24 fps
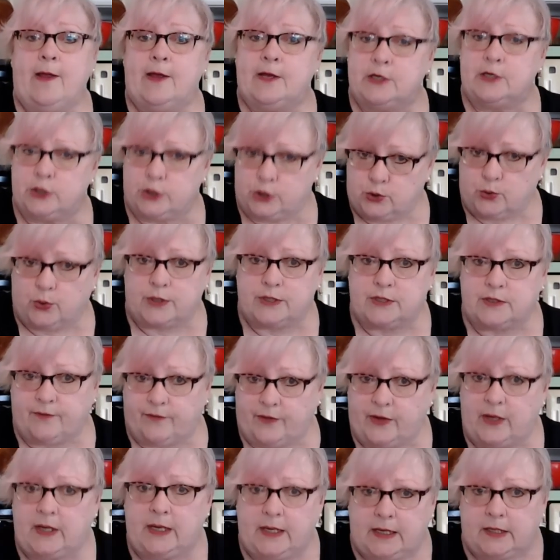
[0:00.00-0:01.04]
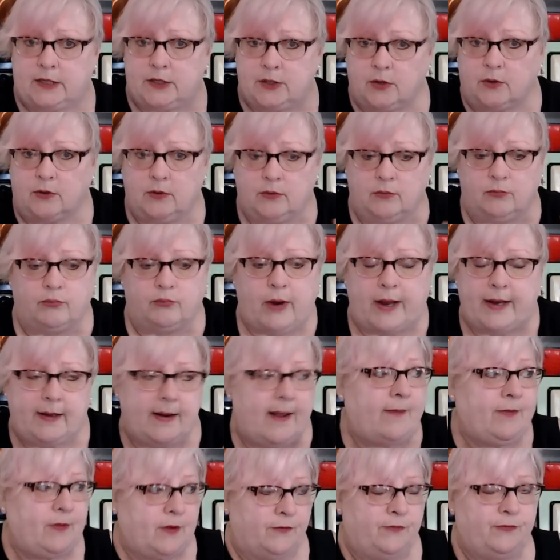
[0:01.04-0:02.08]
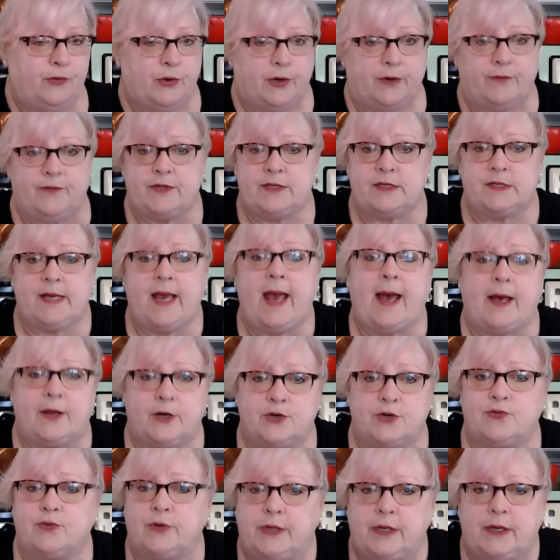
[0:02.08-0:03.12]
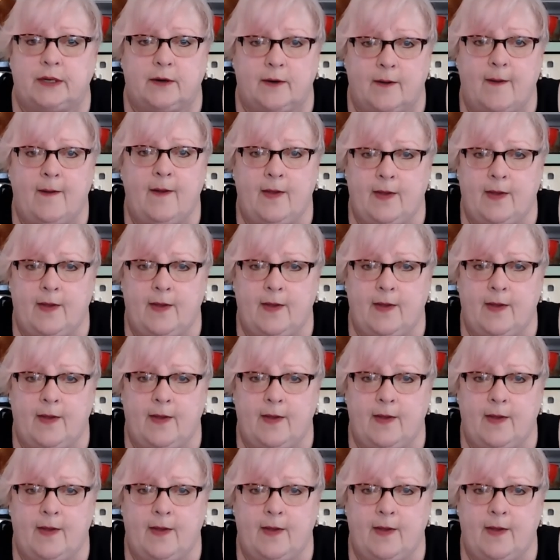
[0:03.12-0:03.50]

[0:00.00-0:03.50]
source of heat right at the foot of his cat tree, and